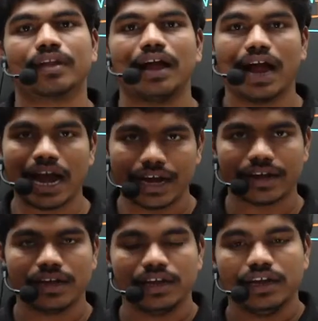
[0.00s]
and
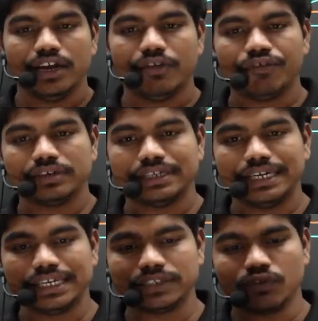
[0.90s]
if your
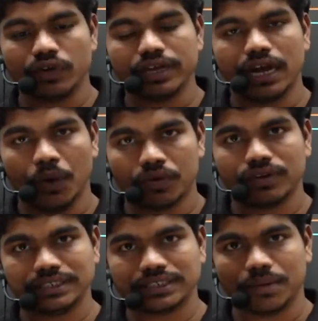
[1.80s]
heat is flowing out, for
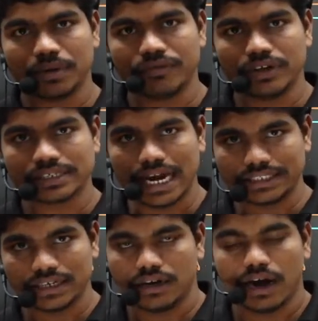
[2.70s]
example, if you are
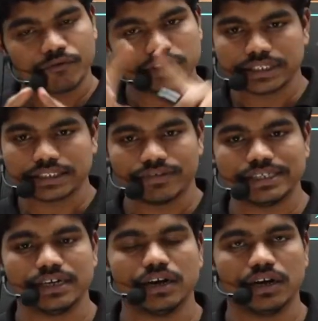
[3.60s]
catching, of course, there is a
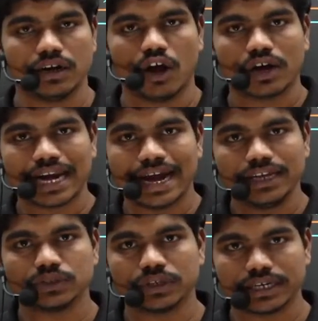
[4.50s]
very long
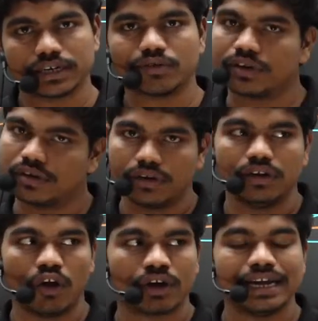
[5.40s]
cladding so that it could
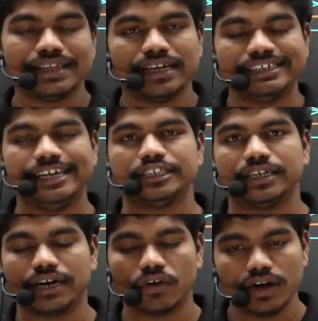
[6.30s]
not leak the radiation
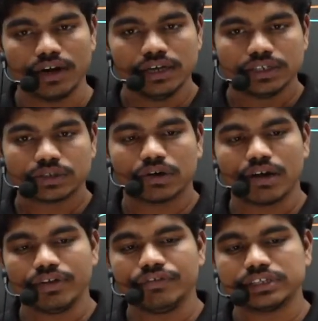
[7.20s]
and all. So now
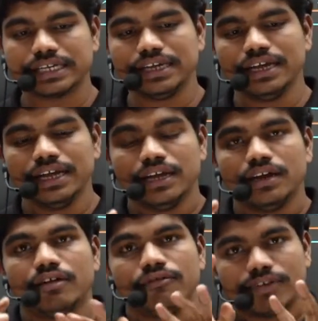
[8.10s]
if you see,
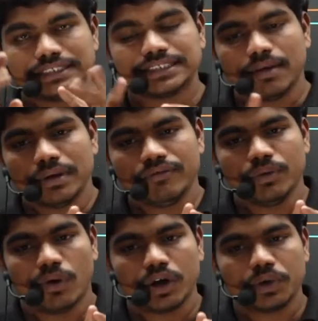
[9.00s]
for example, if you
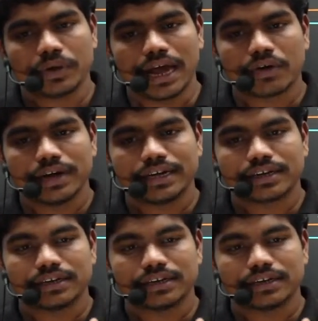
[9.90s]
want to calculate